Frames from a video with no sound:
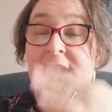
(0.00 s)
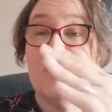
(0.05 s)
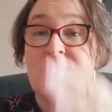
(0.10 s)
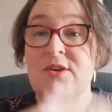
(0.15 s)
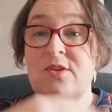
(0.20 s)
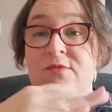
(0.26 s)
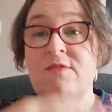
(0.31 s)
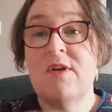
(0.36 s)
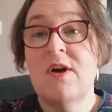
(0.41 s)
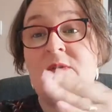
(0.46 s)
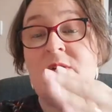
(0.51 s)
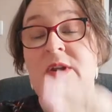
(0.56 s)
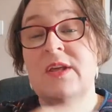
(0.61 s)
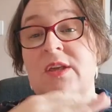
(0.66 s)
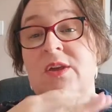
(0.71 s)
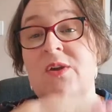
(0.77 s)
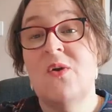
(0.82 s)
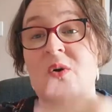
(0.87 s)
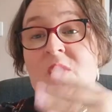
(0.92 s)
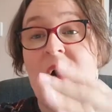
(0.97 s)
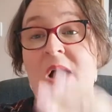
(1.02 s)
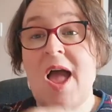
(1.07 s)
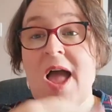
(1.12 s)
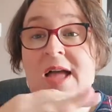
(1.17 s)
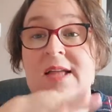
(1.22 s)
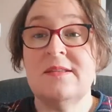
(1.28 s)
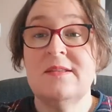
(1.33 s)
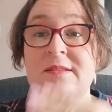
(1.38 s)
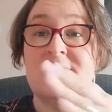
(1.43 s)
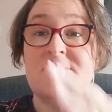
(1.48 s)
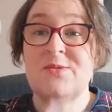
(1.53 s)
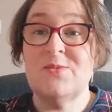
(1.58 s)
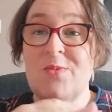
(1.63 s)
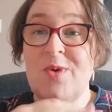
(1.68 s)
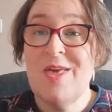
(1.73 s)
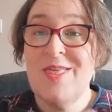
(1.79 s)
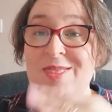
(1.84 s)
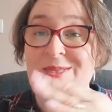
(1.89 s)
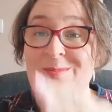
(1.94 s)
Are you rolling your hands
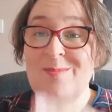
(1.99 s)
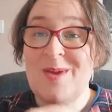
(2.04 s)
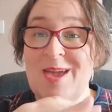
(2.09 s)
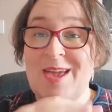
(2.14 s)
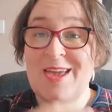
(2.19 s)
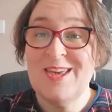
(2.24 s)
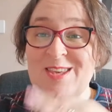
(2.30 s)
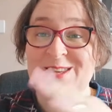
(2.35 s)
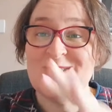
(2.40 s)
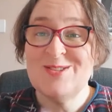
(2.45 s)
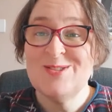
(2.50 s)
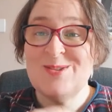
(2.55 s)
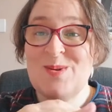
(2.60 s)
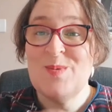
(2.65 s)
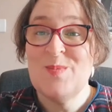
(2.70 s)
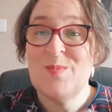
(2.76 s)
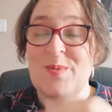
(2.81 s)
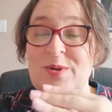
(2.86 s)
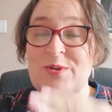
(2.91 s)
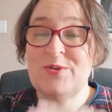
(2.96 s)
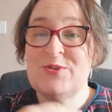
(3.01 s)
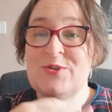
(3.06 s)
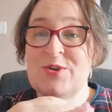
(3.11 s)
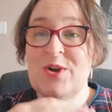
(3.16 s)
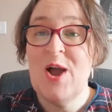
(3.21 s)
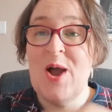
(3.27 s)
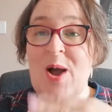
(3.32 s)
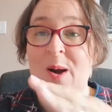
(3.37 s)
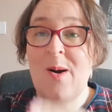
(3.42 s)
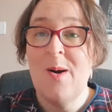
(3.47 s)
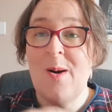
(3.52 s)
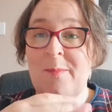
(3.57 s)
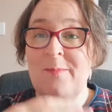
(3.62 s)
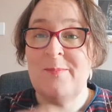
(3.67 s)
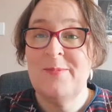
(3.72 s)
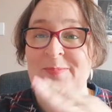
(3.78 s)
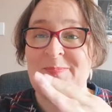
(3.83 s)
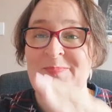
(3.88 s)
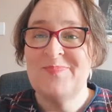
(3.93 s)
with me? Super
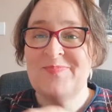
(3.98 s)
job.